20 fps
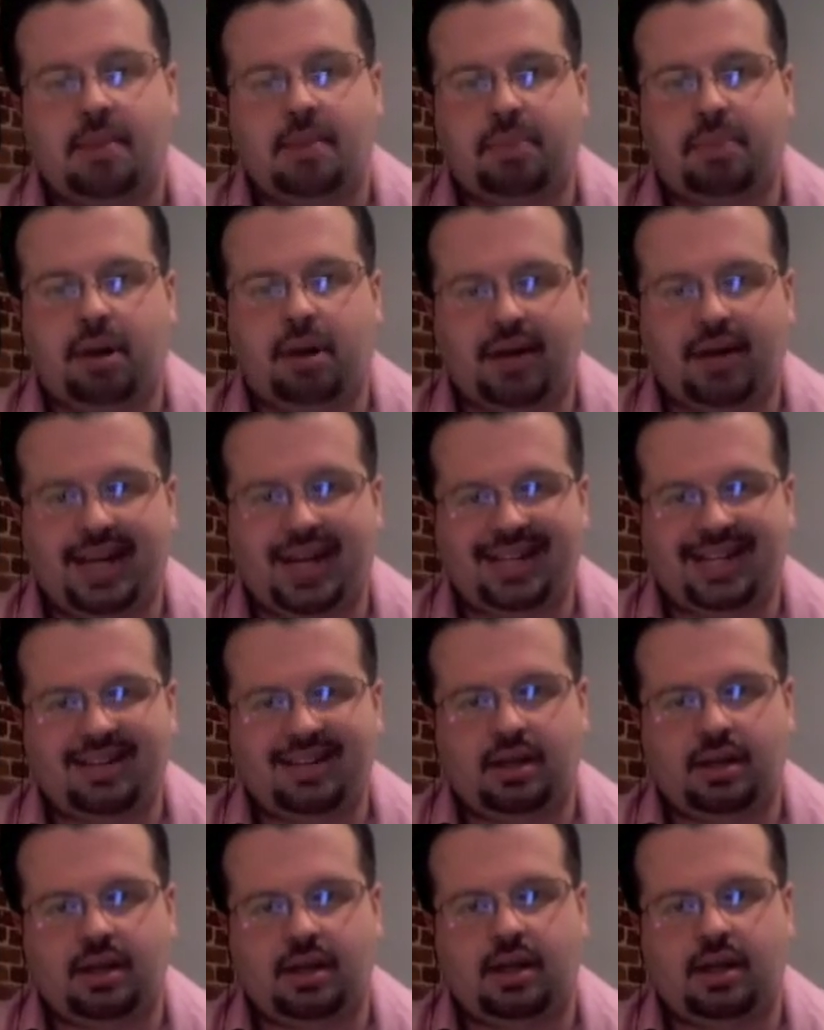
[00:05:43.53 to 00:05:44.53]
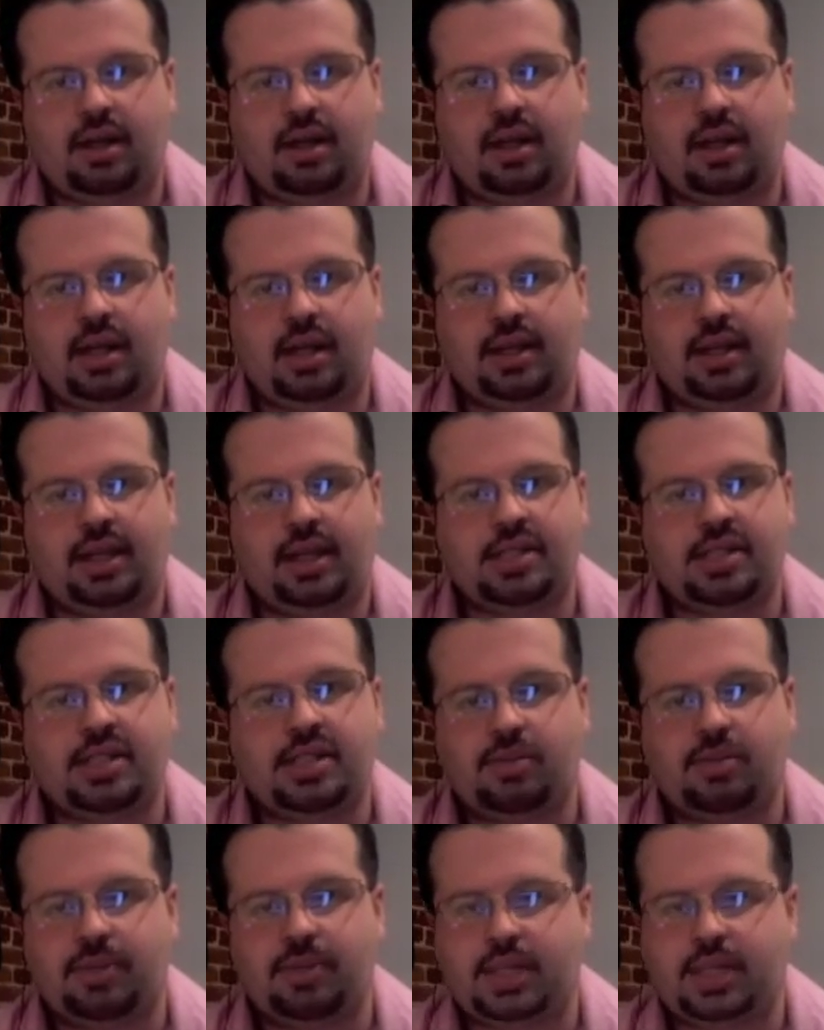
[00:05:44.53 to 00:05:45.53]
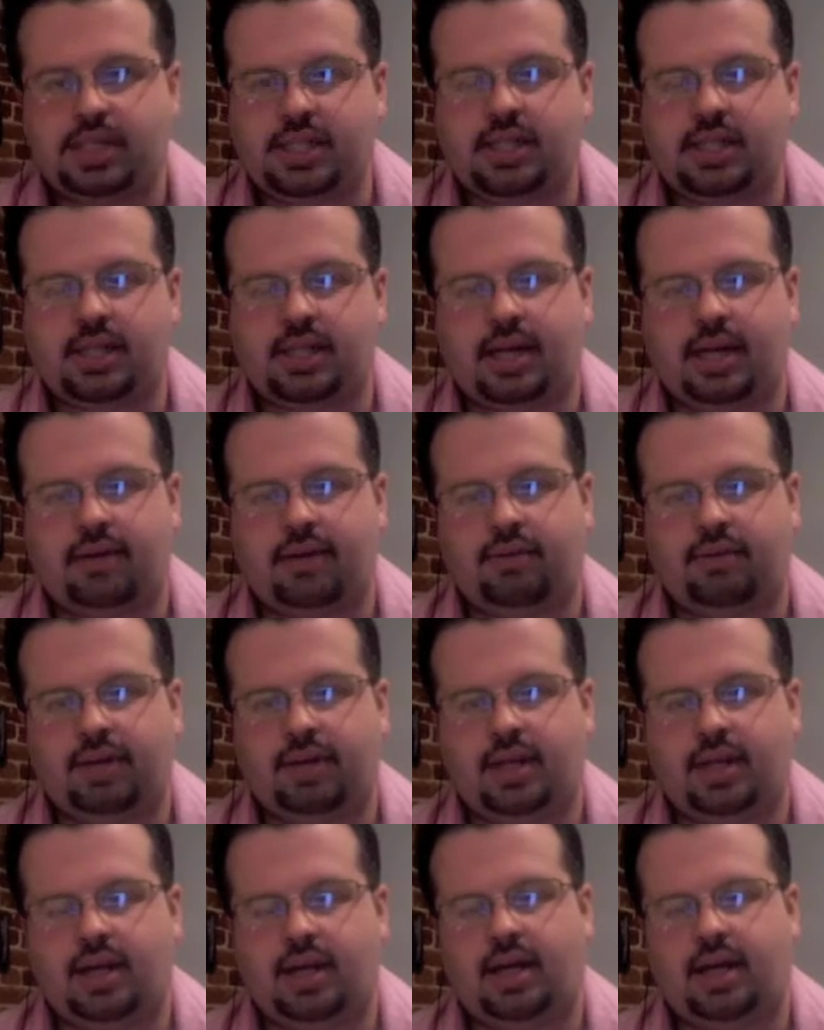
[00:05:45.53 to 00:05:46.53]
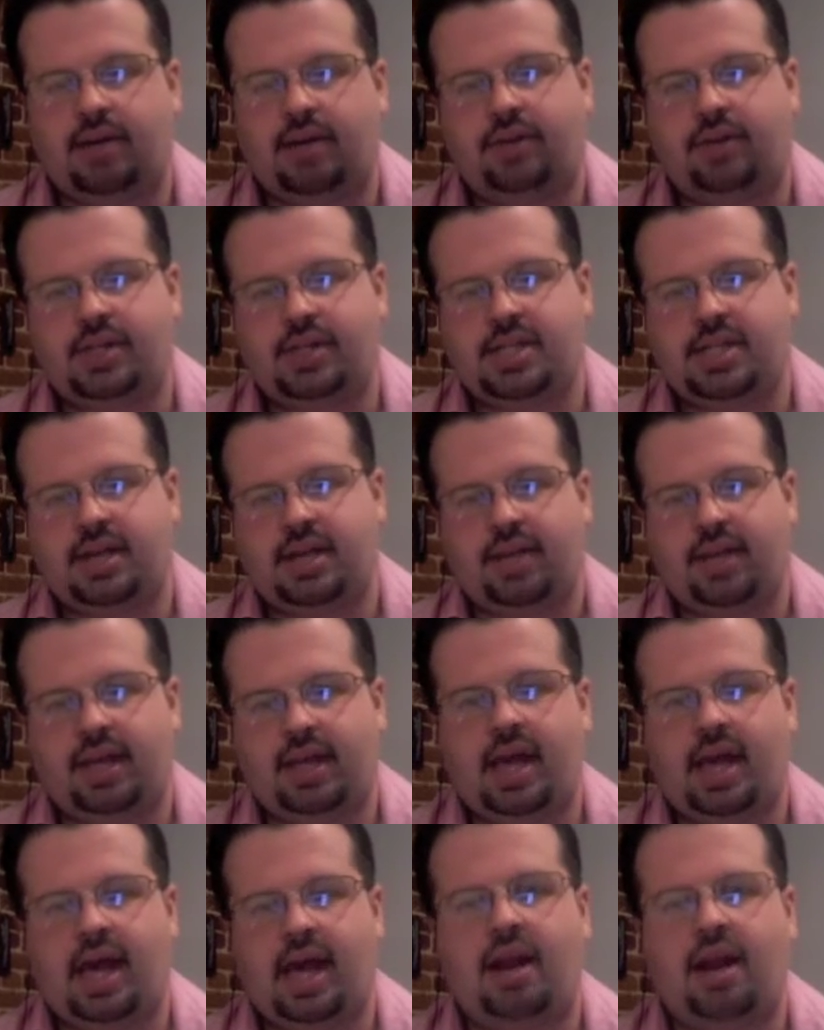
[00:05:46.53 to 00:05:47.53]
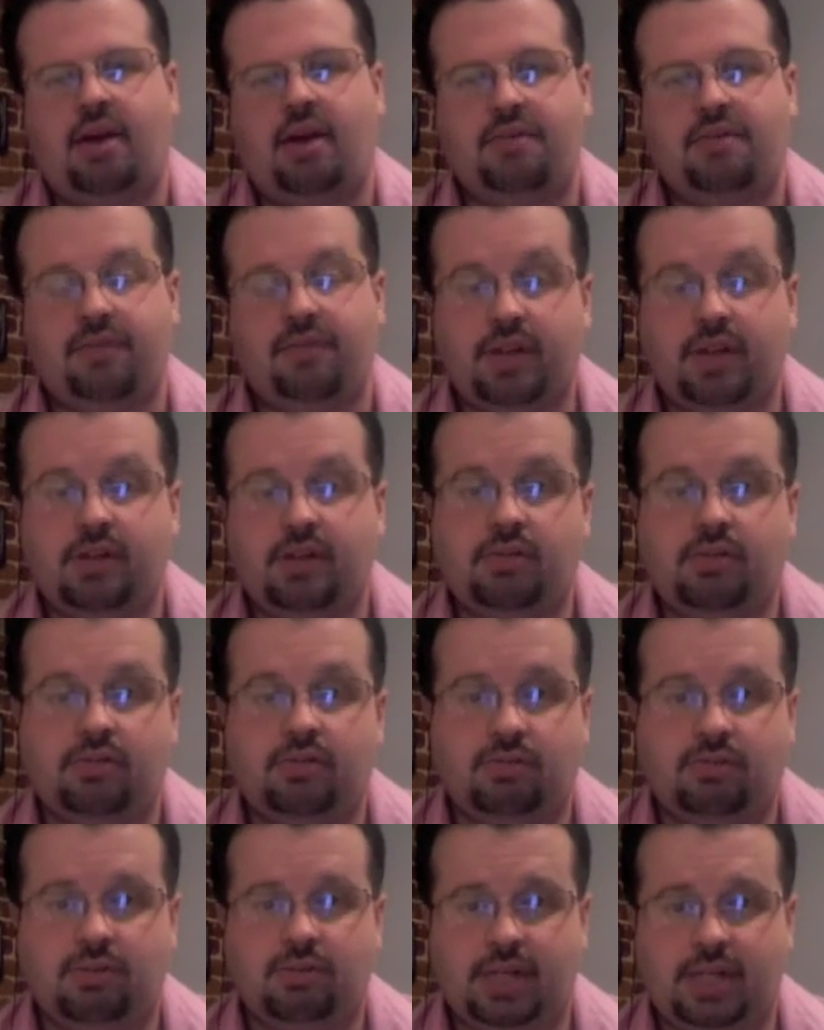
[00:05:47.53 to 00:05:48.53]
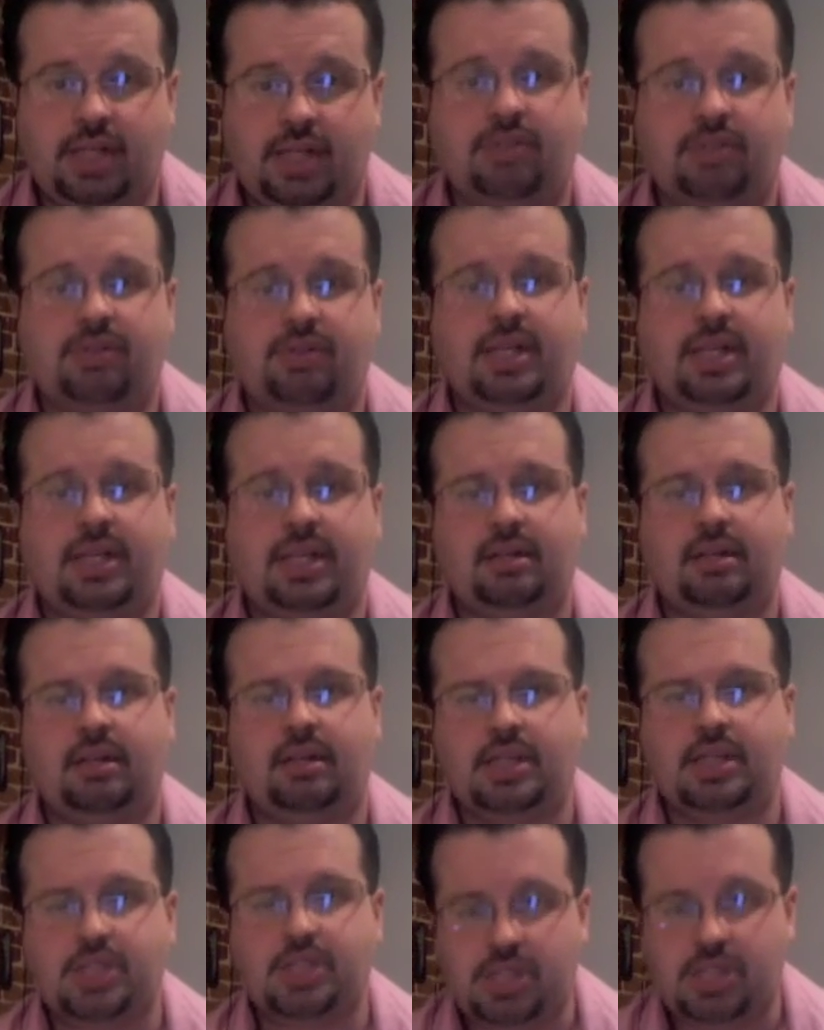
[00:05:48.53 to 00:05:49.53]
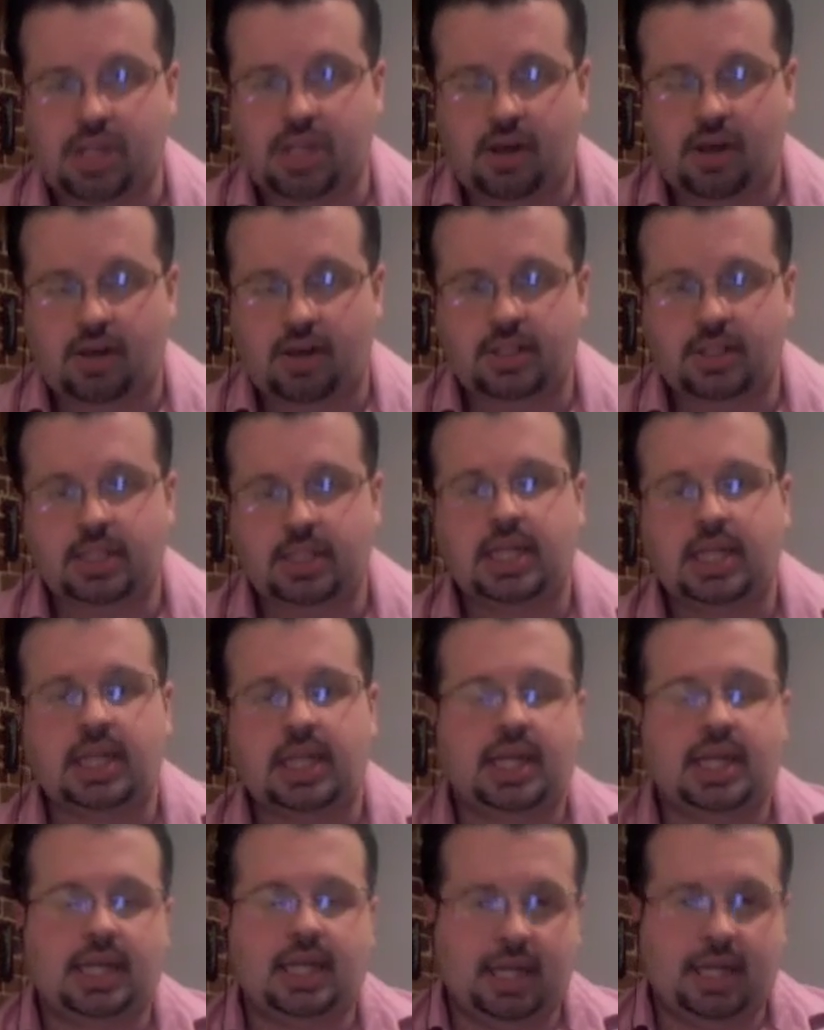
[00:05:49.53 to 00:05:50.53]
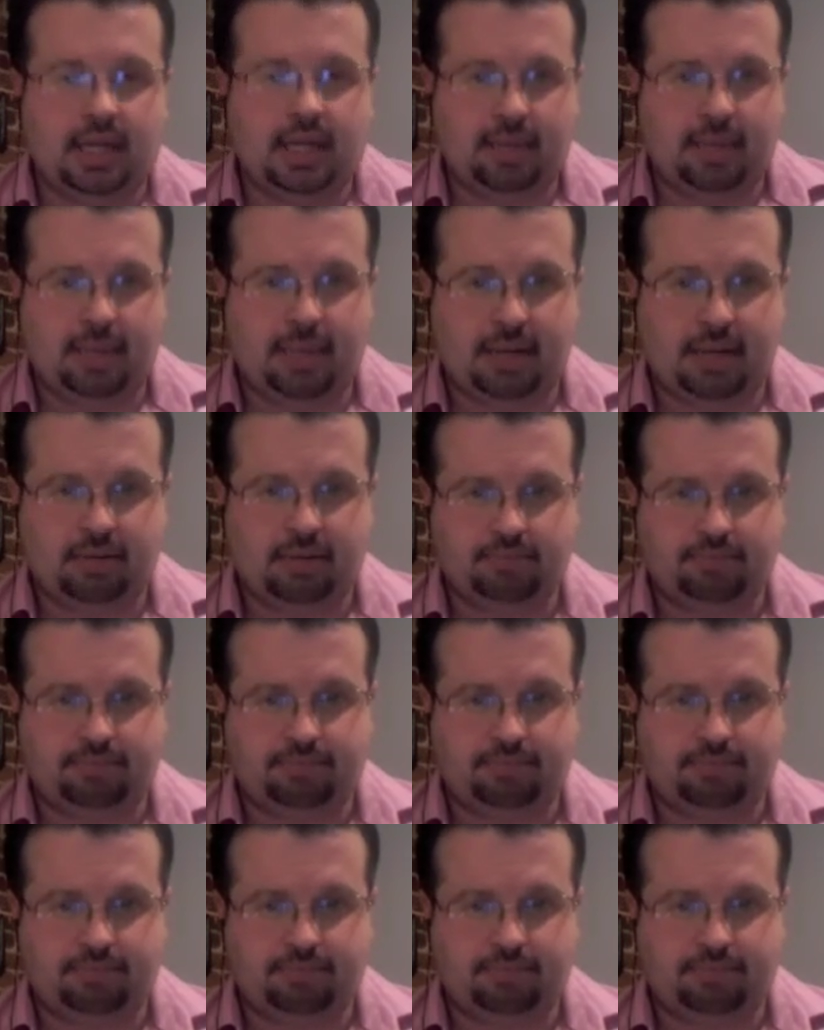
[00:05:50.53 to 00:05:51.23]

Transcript: Bahrain, there's still political unrest out there, and I feel really, really concerned about